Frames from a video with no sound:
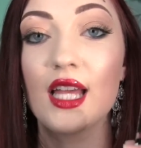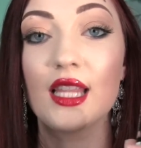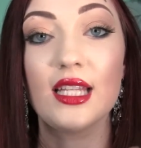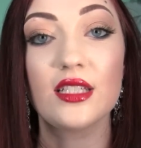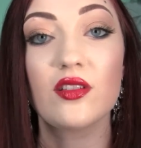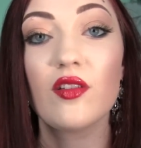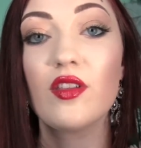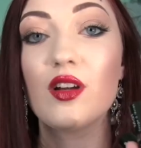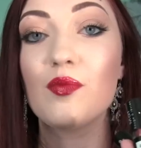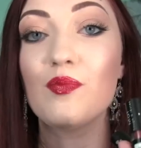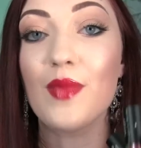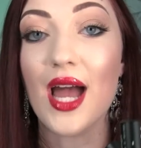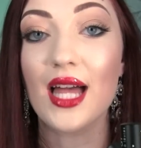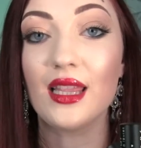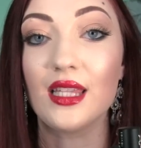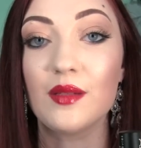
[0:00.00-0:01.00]
These are their
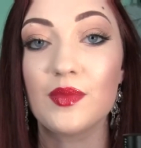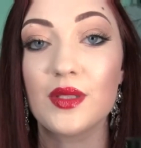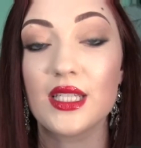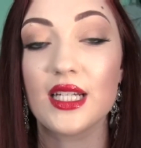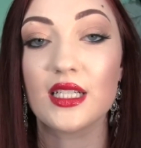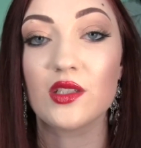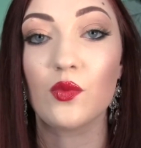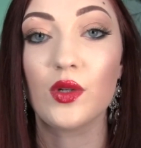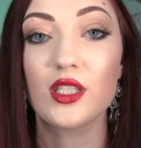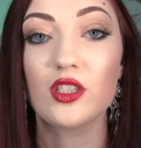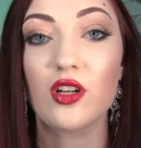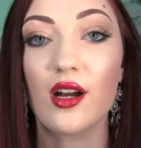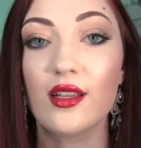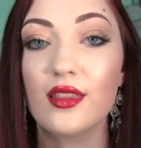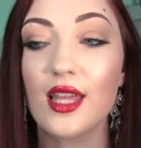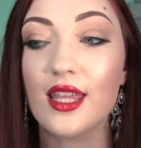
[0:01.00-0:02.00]
matte lipsticks, which
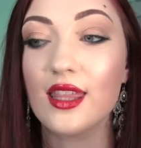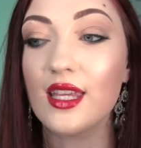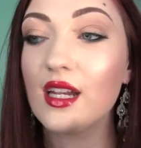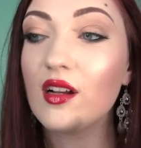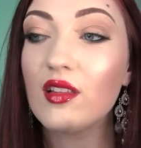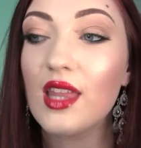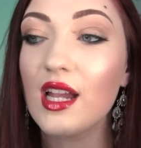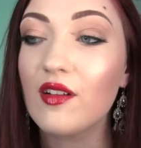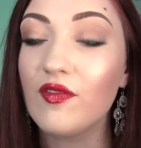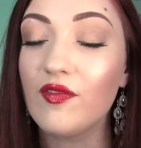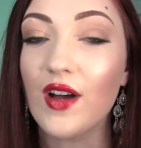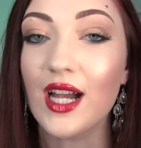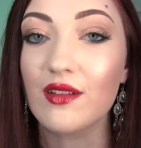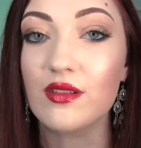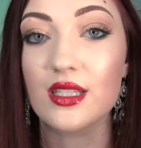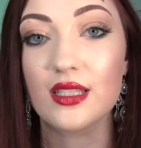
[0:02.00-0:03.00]
are, I think are like
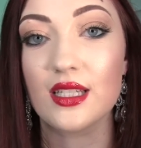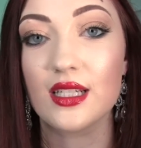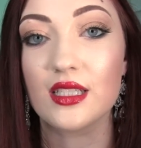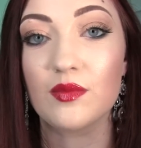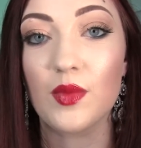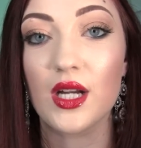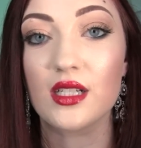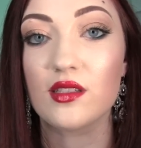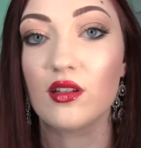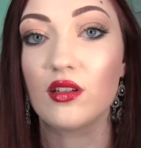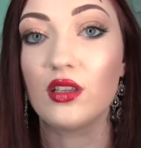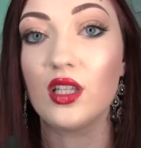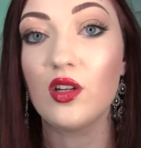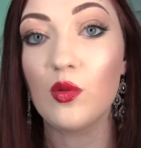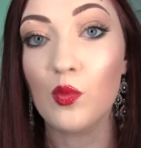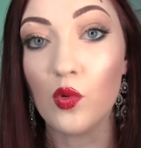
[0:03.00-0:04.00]
five to six bucks. They're
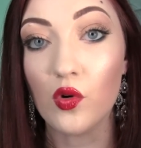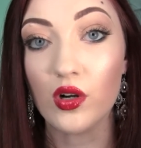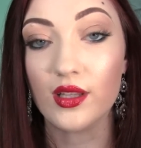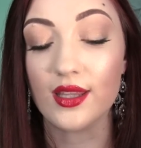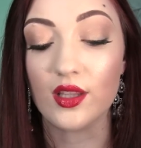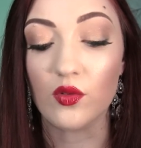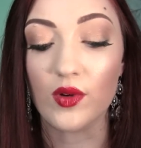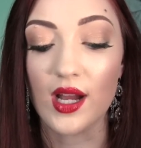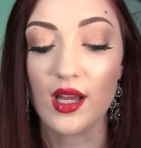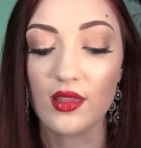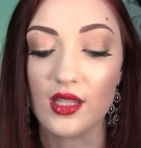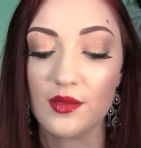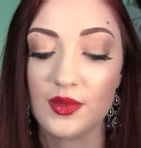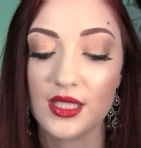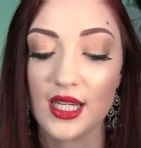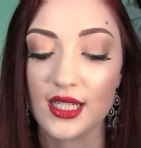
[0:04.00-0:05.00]
a little more than the round
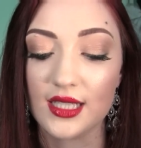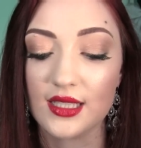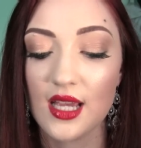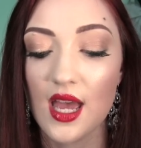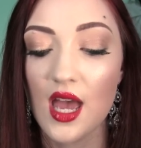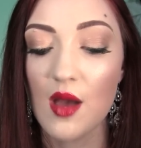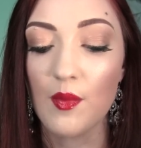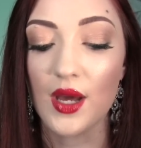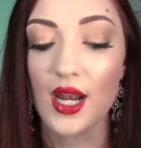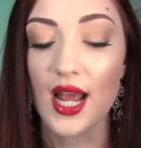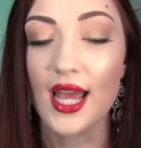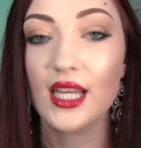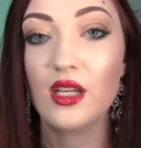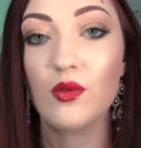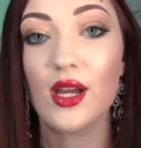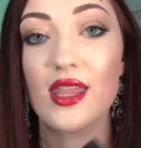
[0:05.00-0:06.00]
lipsticks, but
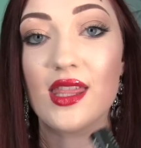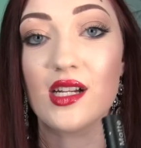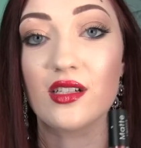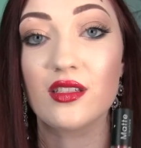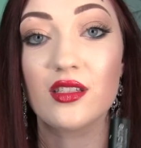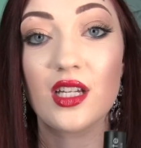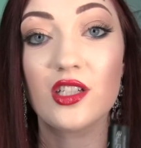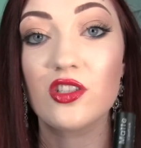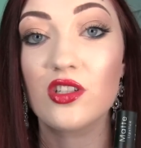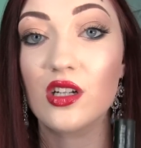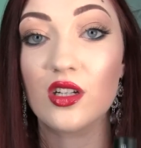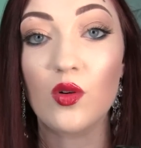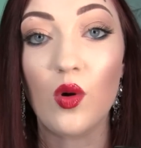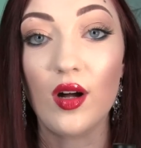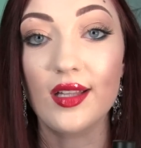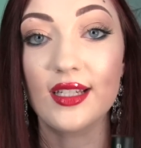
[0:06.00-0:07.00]
anyway, they're such
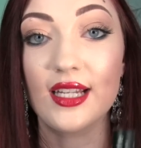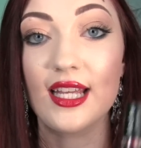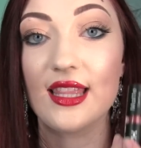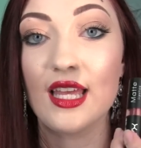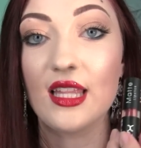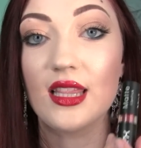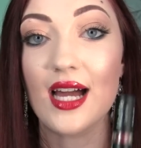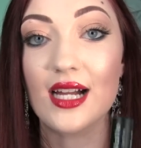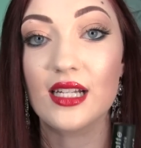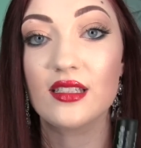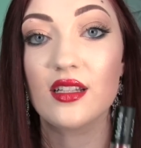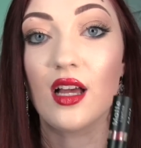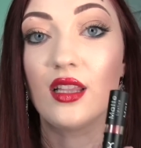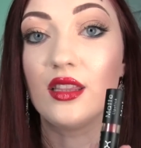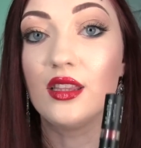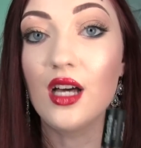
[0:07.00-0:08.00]
good quality. They
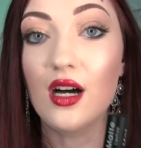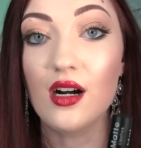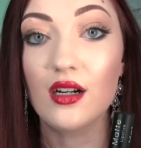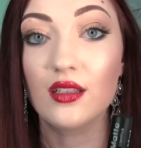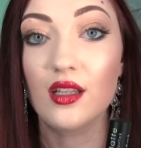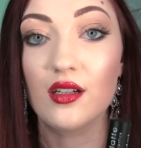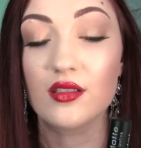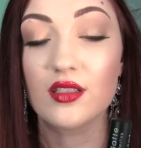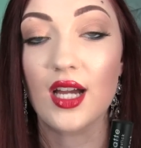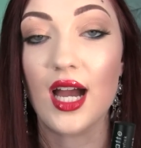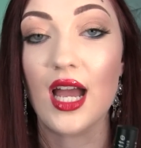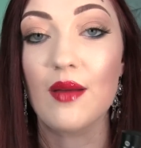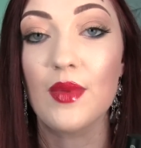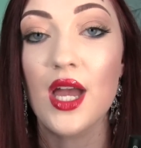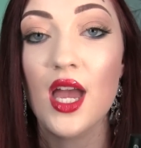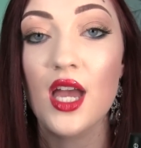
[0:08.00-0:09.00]
last a long, long
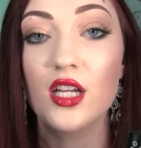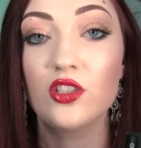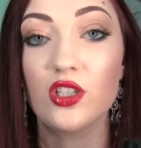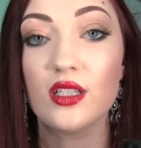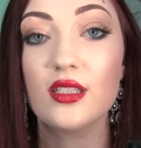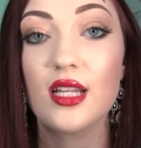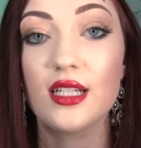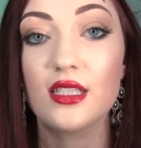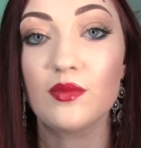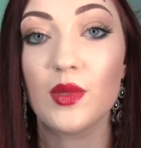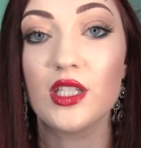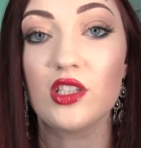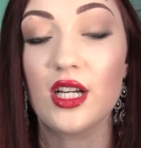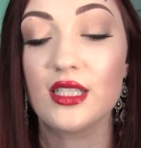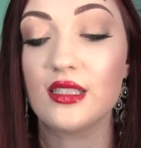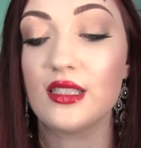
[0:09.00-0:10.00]
time, just as
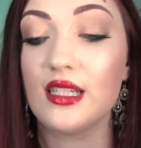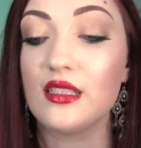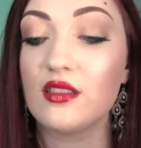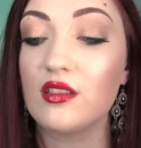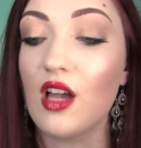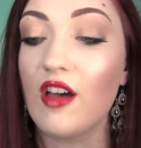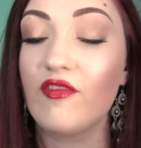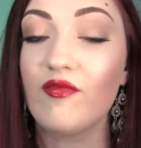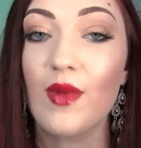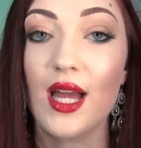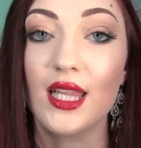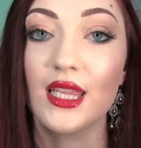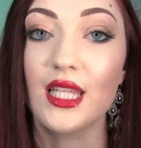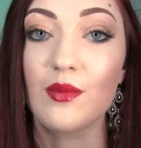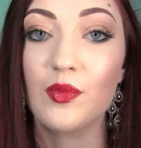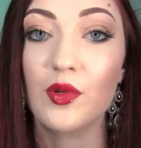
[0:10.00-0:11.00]
much as these soft
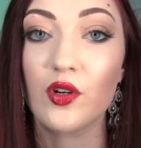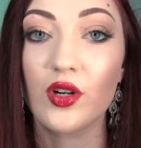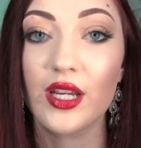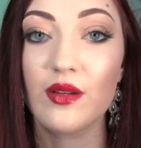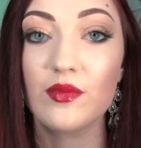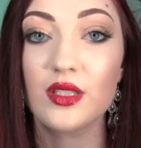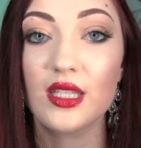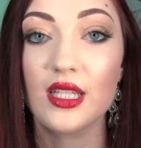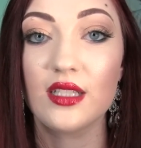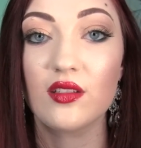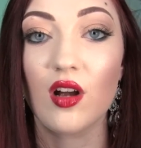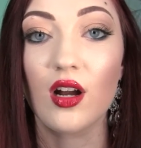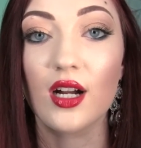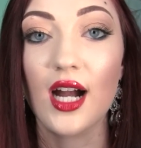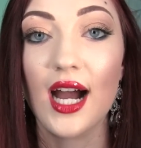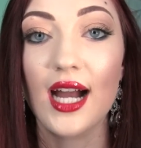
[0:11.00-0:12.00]
matte lip creams. These
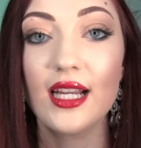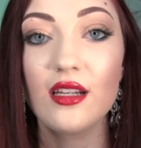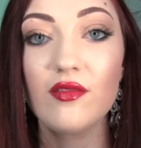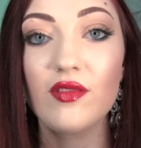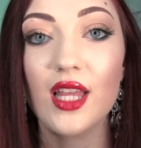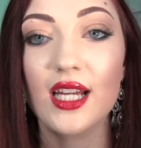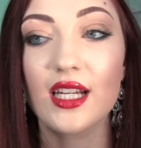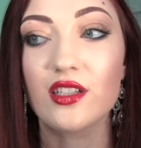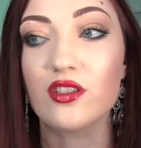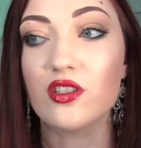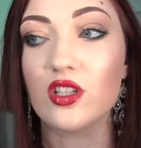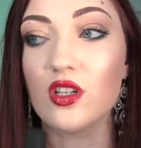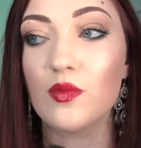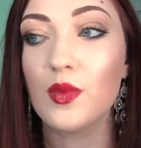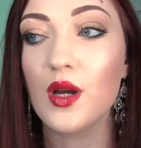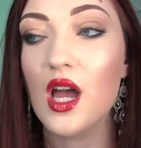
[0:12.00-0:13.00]
are kind of like a
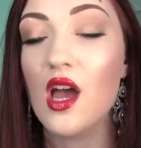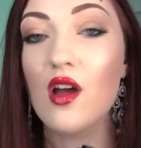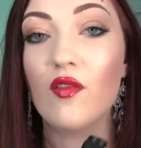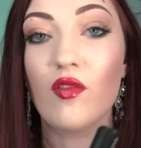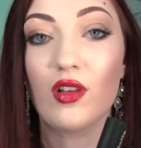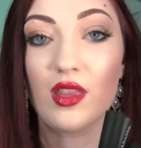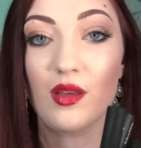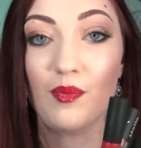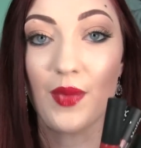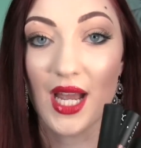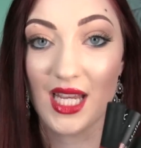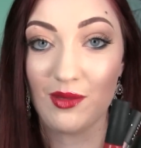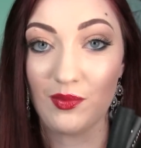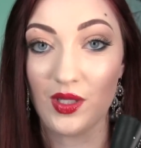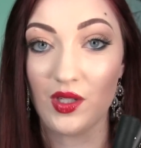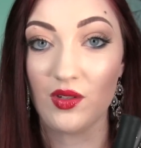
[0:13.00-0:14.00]
dupe for the
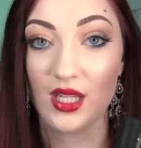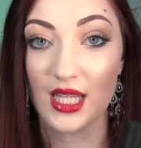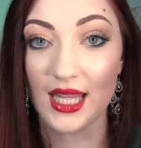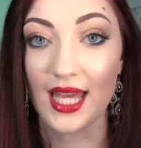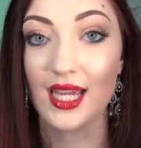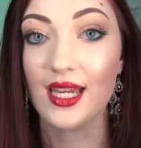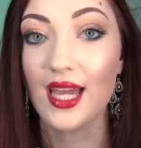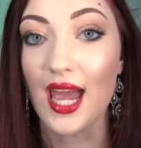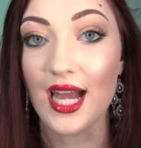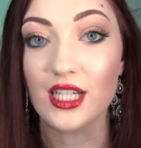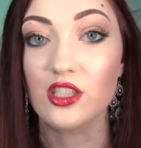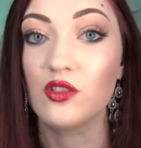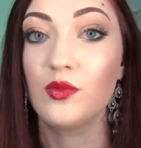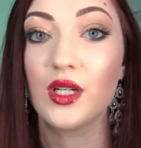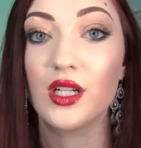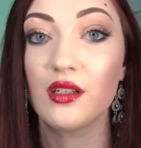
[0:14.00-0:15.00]
Bite Beauty like
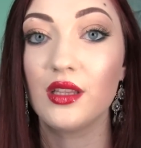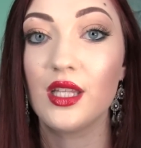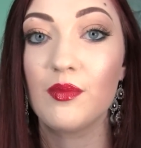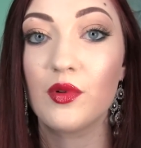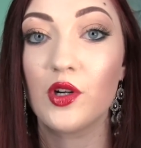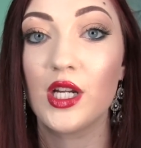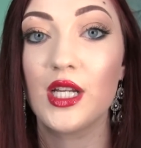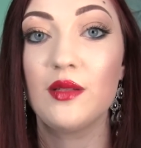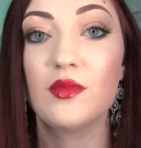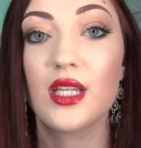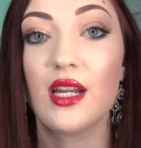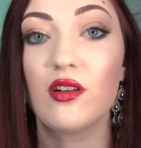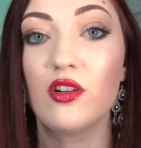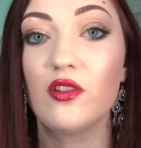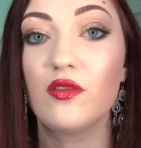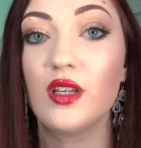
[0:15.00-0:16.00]
cashmere lip creams.
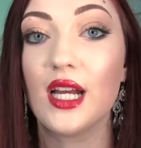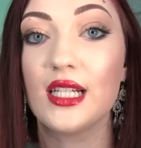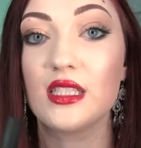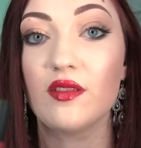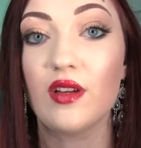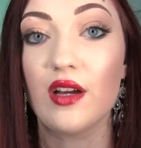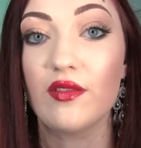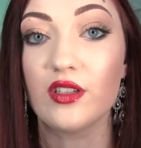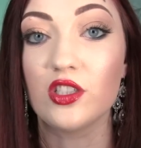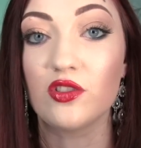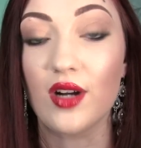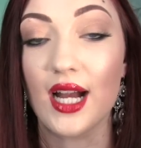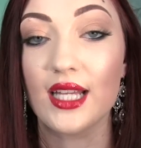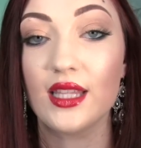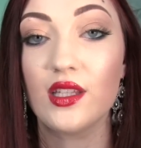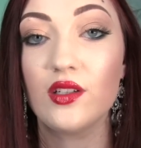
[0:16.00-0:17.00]
I don't know if you guys have ever
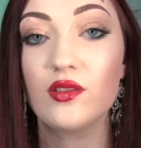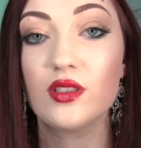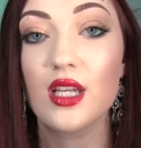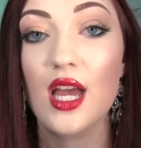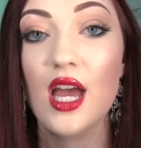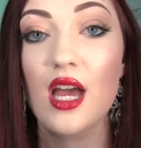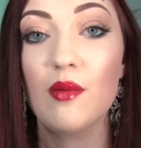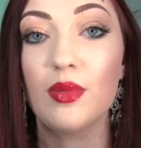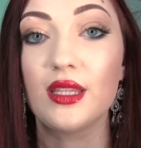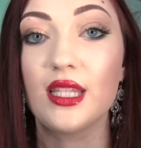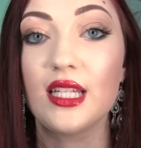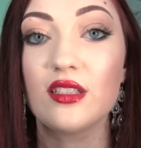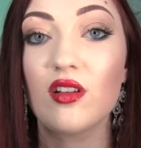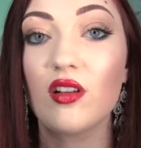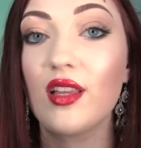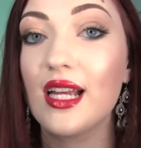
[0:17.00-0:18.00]
tried those, but
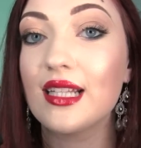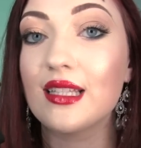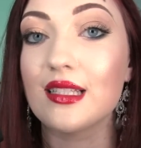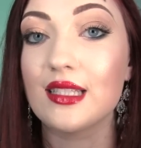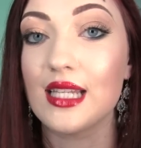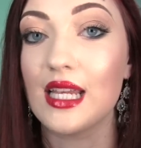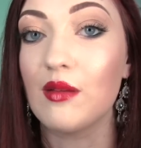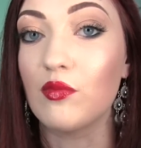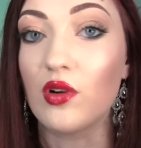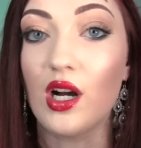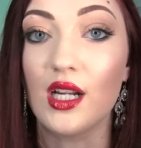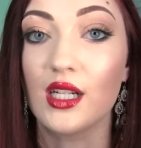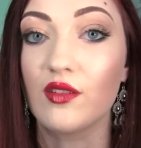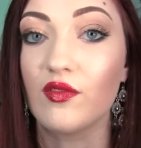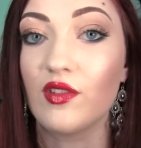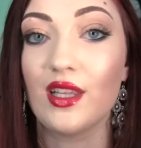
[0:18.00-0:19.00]
these are like the same
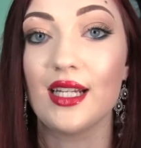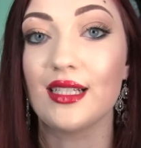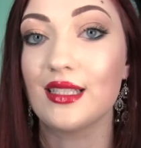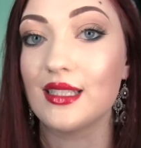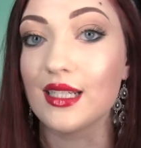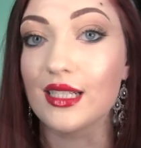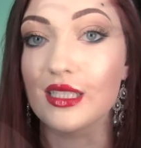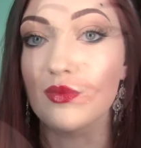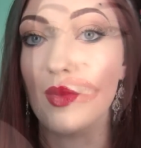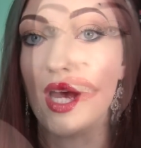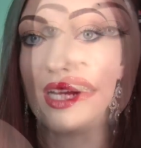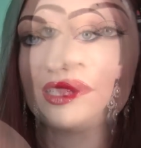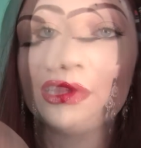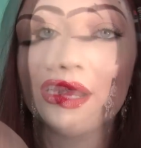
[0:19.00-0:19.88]
product for like six bucks.